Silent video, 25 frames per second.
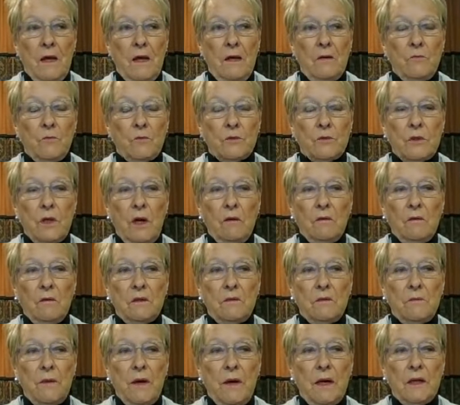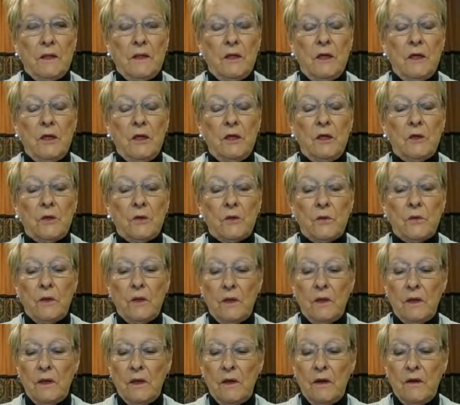And we're talking about
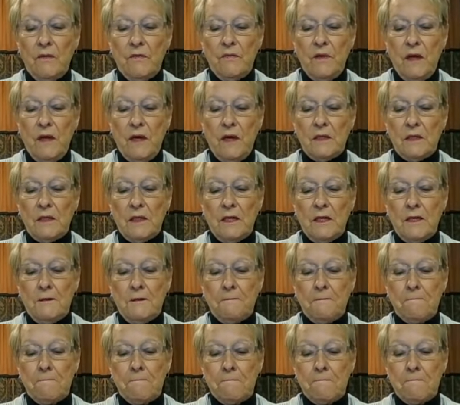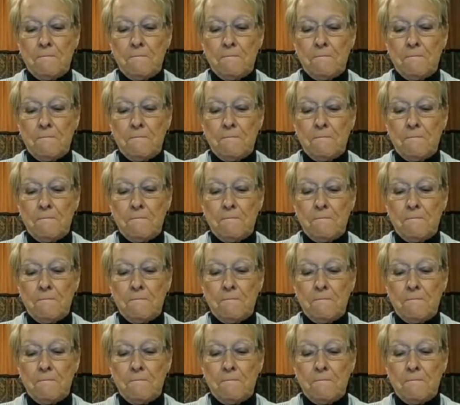here that uh,